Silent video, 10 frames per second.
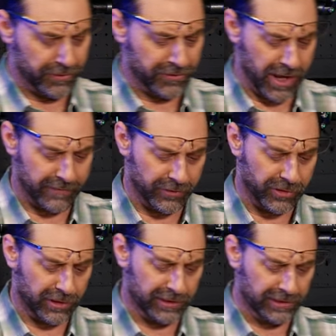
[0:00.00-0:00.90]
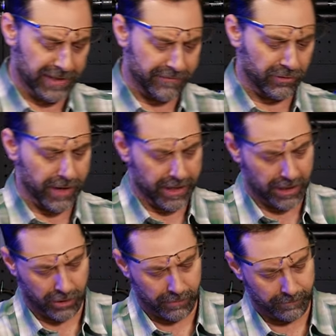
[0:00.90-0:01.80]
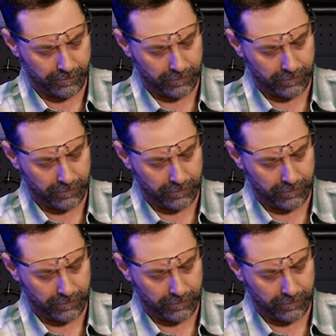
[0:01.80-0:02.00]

this off. There's a little lever right here.